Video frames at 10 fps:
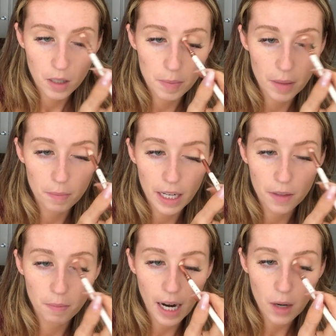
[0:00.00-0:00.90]
but my,
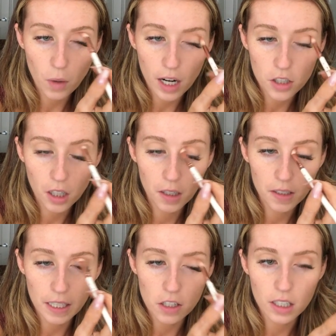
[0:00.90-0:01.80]
my watch
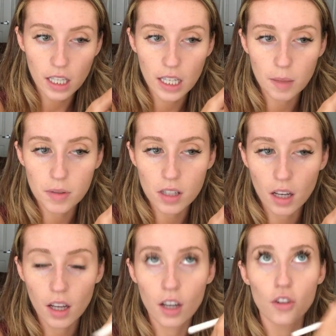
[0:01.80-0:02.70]
currently just keeps
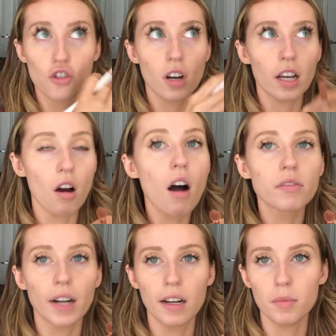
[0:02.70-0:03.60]
shutting
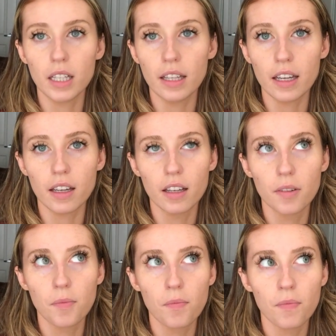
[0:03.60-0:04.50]
off randomly. Like
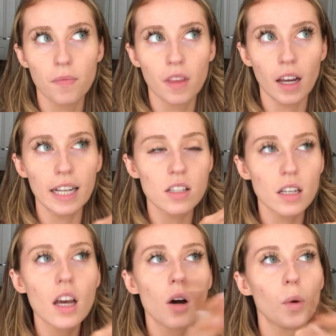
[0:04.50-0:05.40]
it's, it
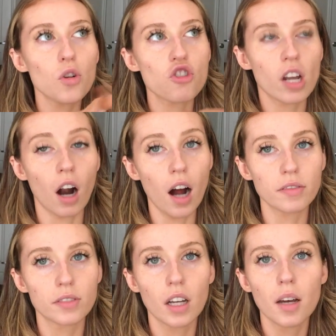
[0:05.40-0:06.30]
won't shut
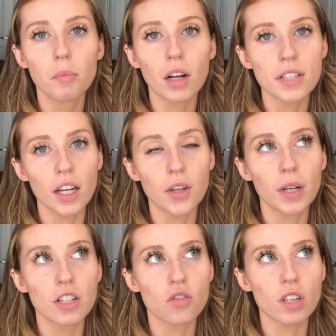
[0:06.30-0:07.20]
off, but I'll tell you,
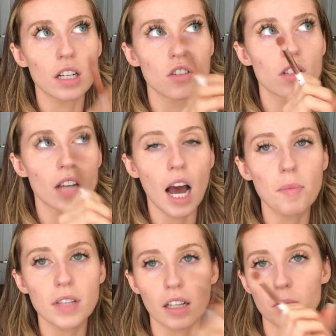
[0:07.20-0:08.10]
it just, it
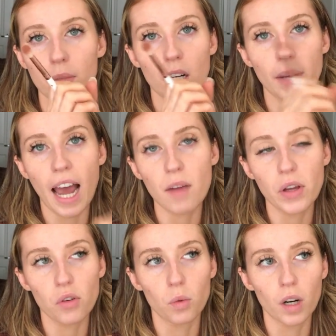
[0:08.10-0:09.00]
stops. Like I'll, it'll be halfway
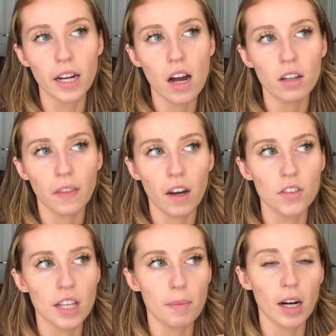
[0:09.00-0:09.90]
through a workout and then I'll
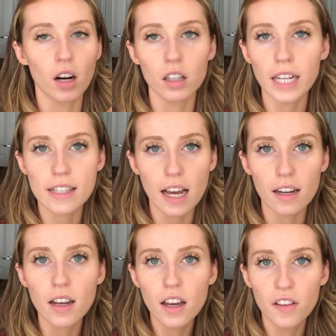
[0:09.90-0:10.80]
say that my heart rate's
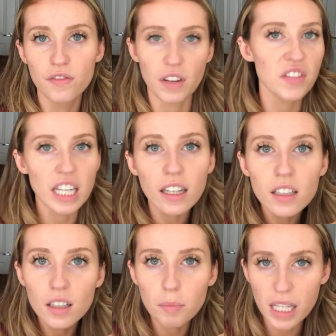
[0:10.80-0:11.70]
at
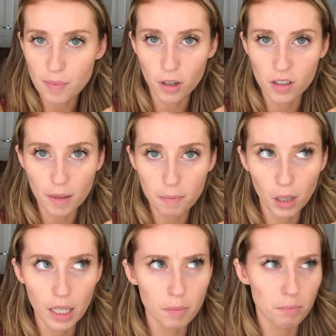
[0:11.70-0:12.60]
50 beats per,
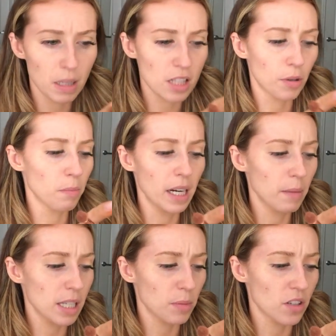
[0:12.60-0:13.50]
pre, beats per
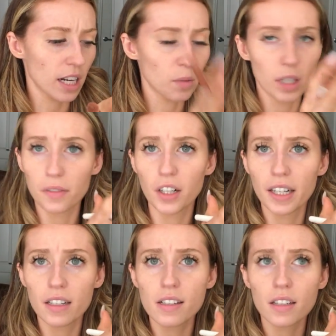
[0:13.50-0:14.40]
minute, beats per second, whatever it
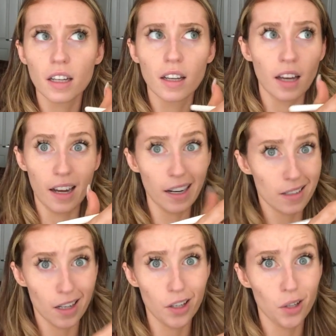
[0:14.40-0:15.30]
is. And I can
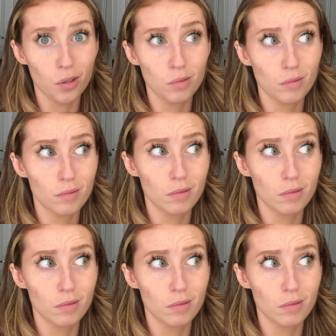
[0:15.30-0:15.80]
tell you,